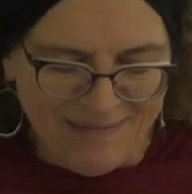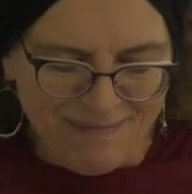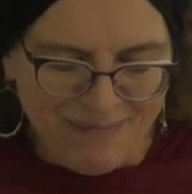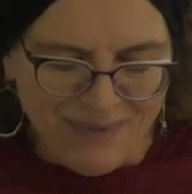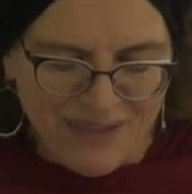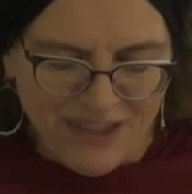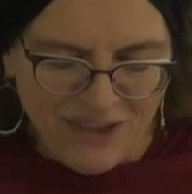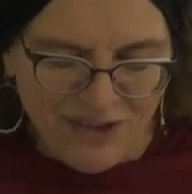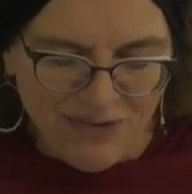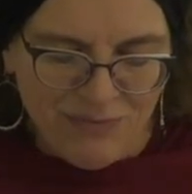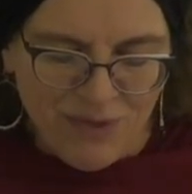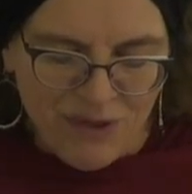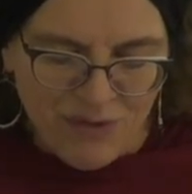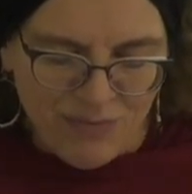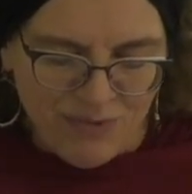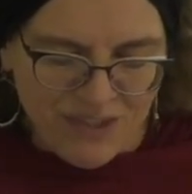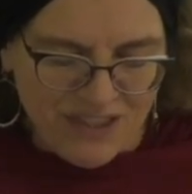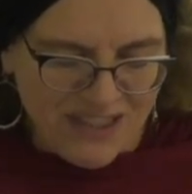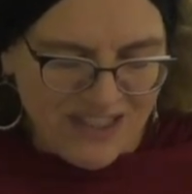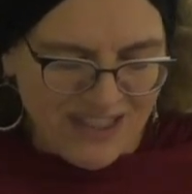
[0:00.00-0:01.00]
But there are
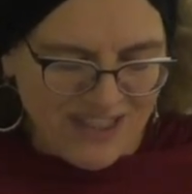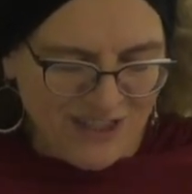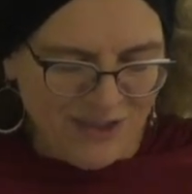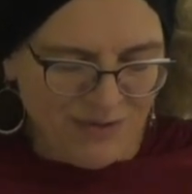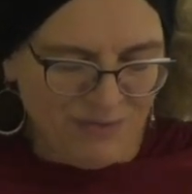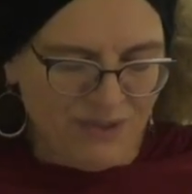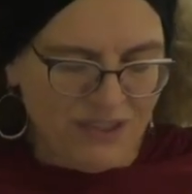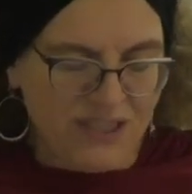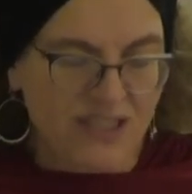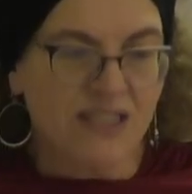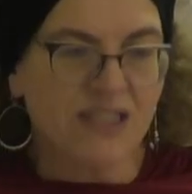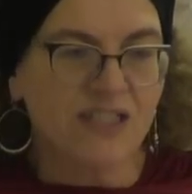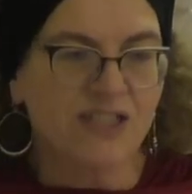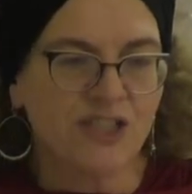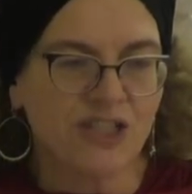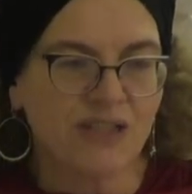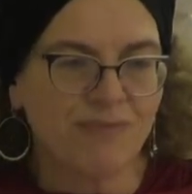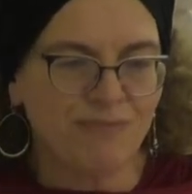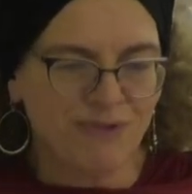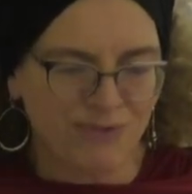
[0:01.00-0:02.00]
moments when such
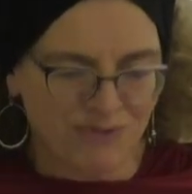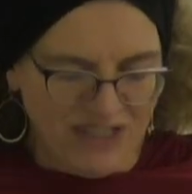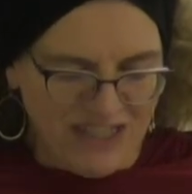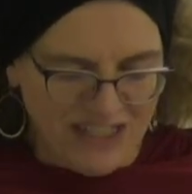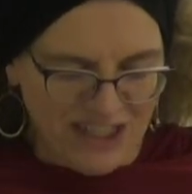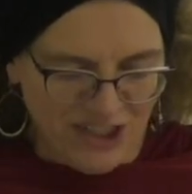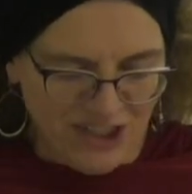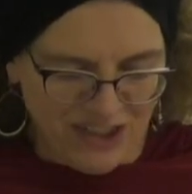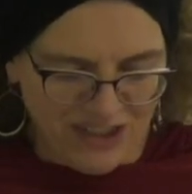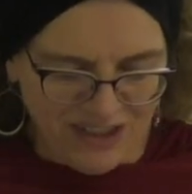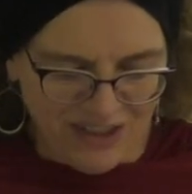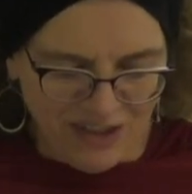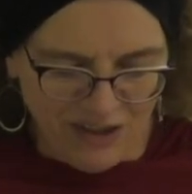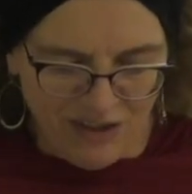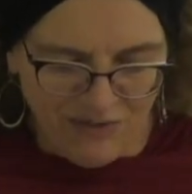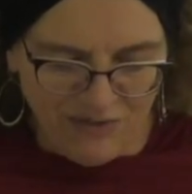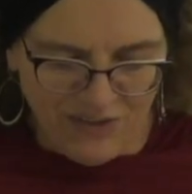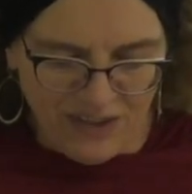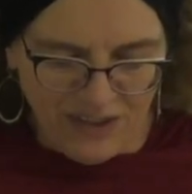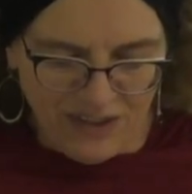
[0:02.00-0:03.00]
admiration
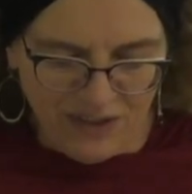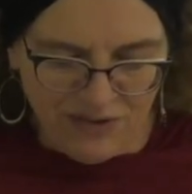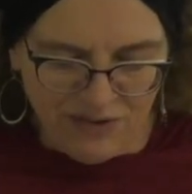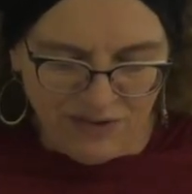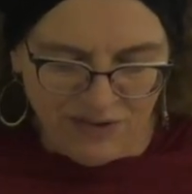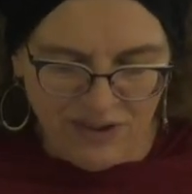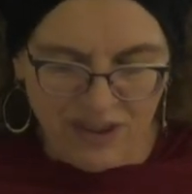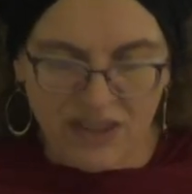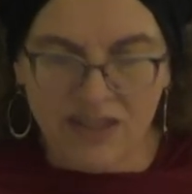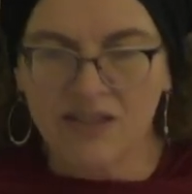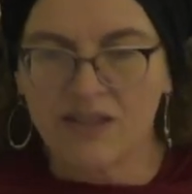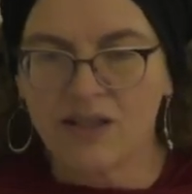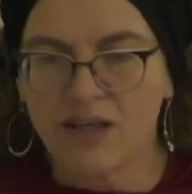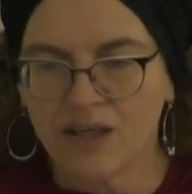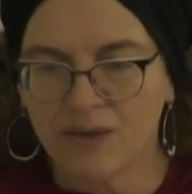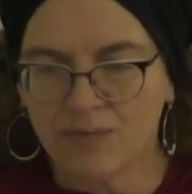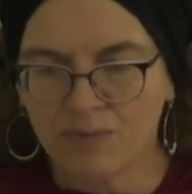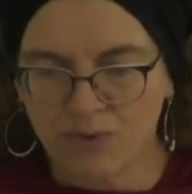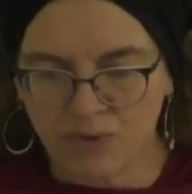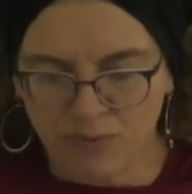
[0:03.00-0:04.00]
of the other is
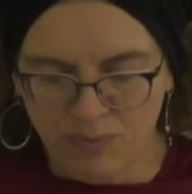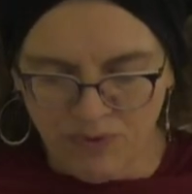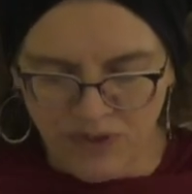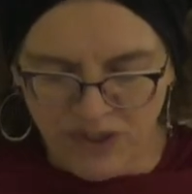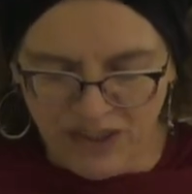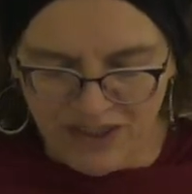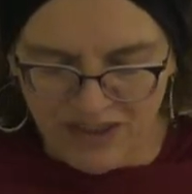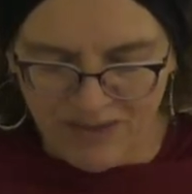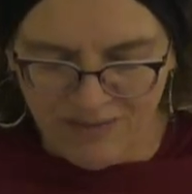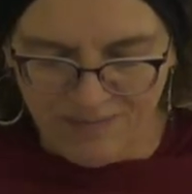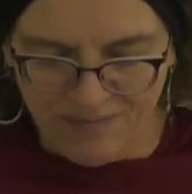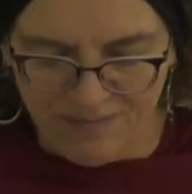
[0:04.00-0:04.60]
not appropriate.